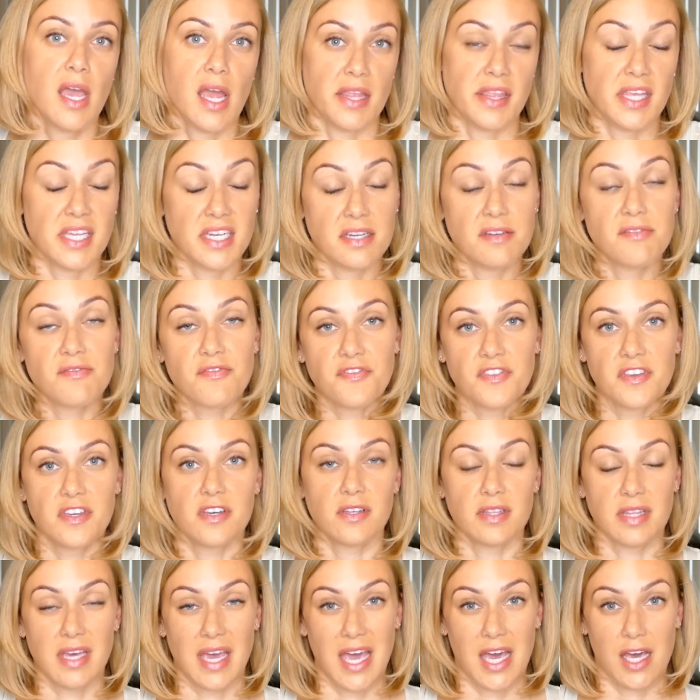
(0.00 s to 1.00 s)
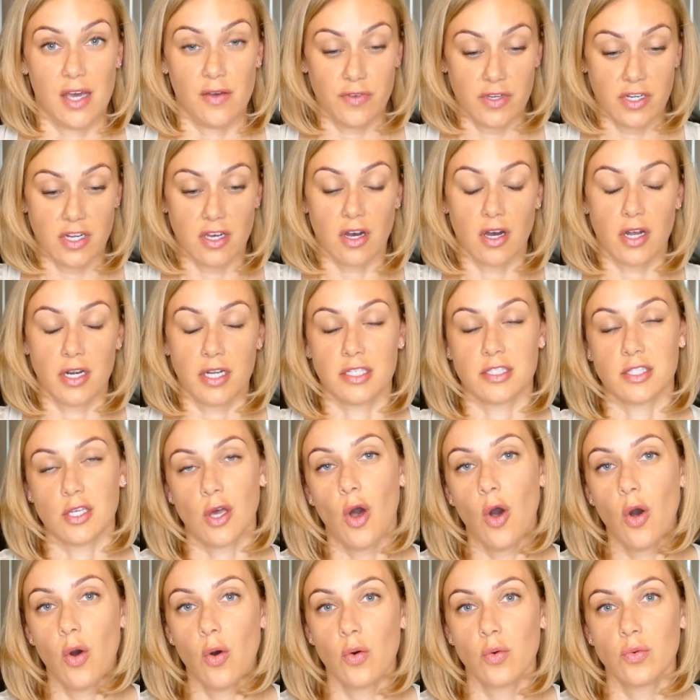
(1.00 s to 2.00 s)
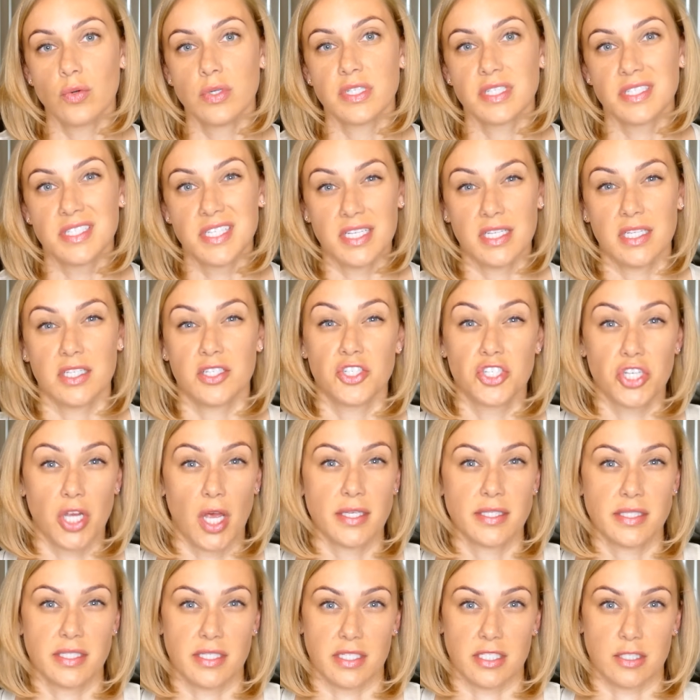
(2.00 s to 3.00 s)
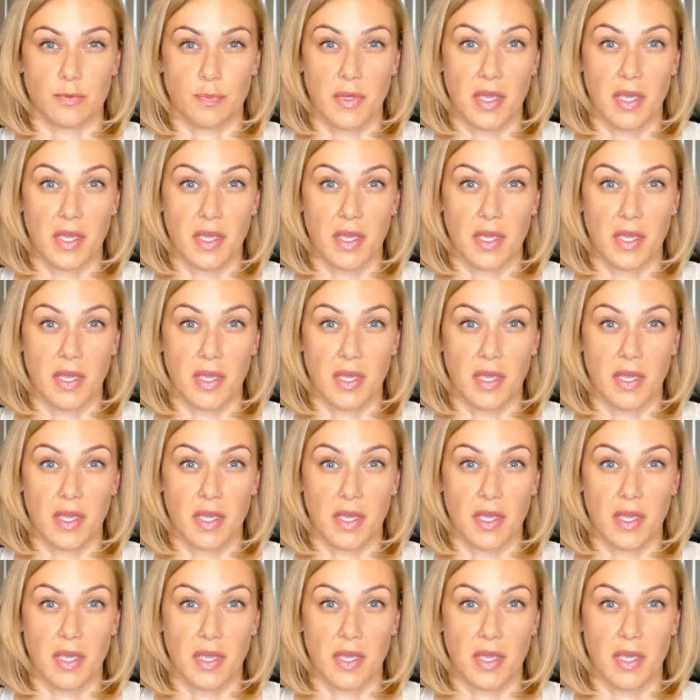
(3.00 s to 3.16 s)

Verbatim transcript: and they didn't feel that having it on its own did it justice,